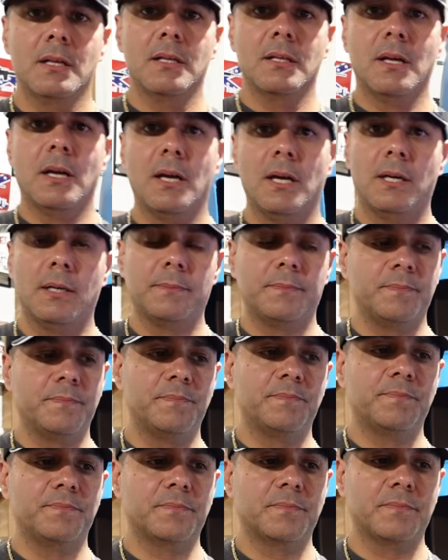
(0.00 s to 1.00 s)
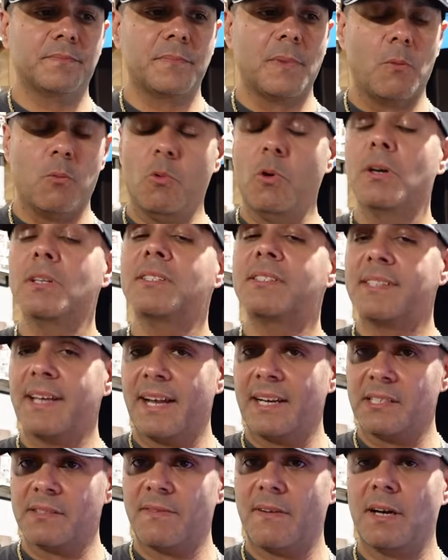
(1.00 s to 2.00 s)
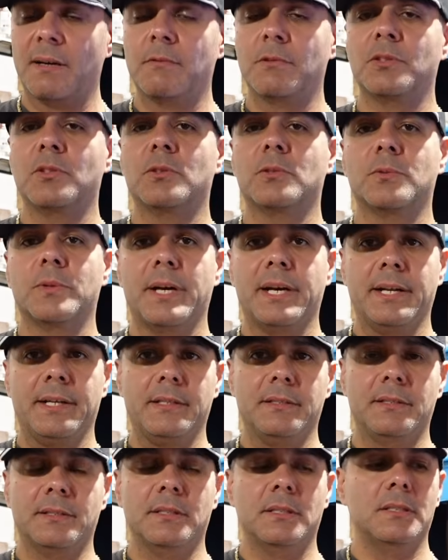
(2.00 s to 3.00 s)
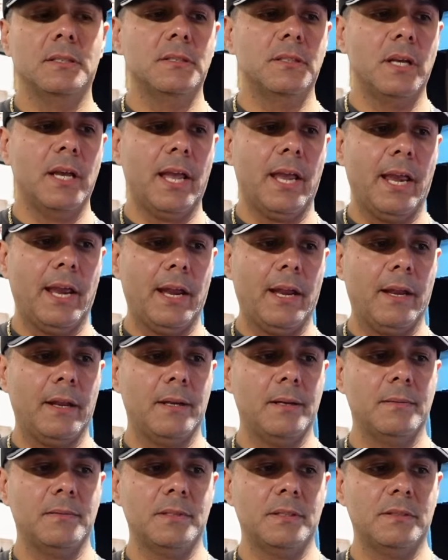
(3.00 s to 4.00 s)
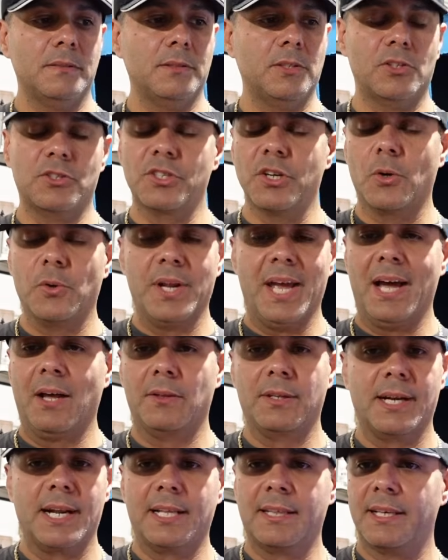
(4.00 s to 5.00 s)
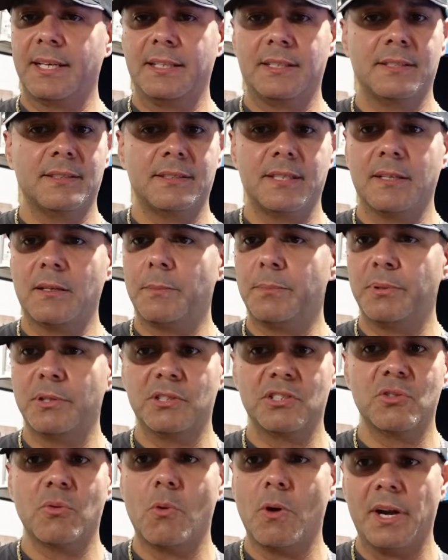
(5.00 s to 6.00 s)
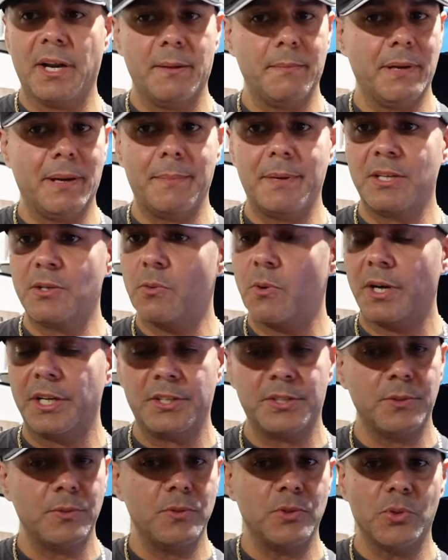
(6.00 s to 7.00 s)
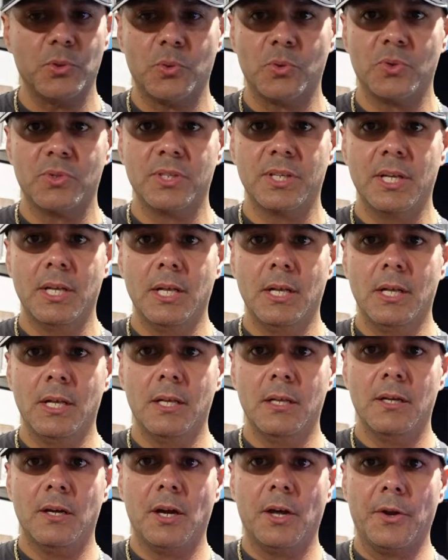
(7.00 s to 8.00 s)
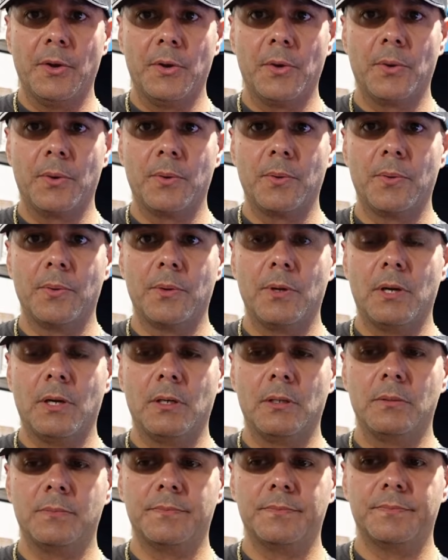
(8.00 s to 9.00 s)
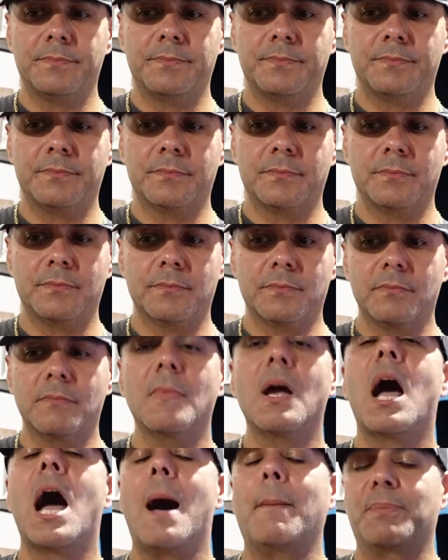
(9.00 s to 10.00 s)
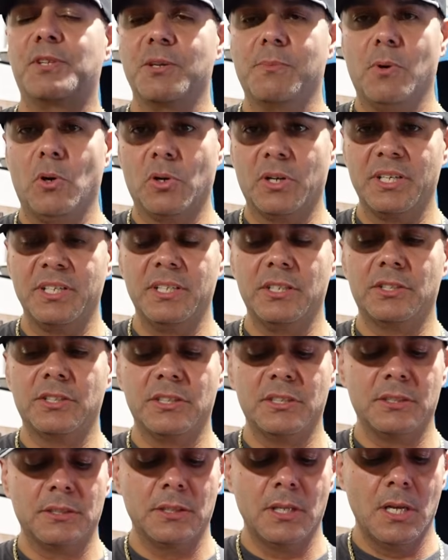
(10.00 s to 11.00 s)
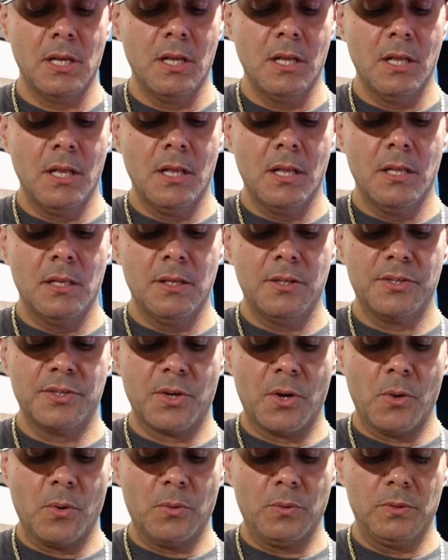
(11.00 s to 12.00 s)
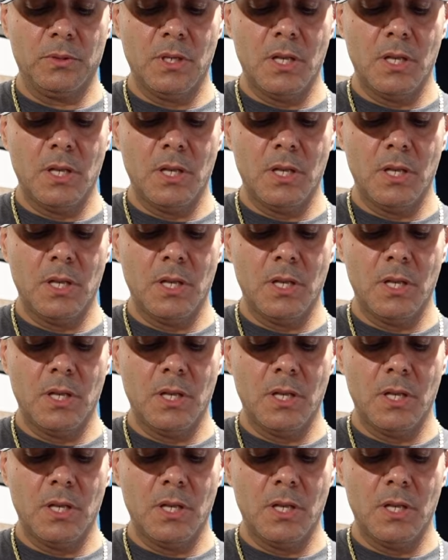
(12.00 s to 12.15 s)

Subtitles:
I was satisfied with those readings, and there's no doubt that I think this thing will push 20, maybe 22 joules under optimal conditions. So